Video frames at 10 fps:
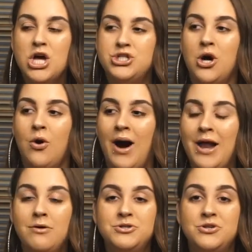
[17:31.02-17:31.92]
So
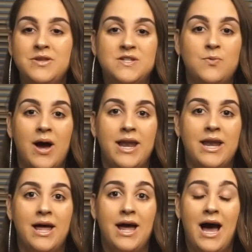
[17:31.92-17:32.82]
I don't do this
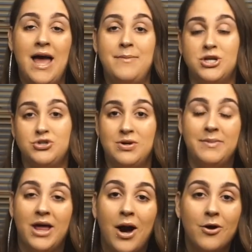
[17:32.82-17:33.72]
when I'm
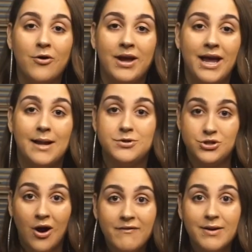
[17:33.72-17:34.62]
extremely hungry and I'm
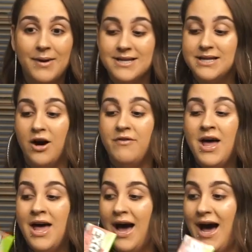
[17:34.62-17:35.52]
starving myself.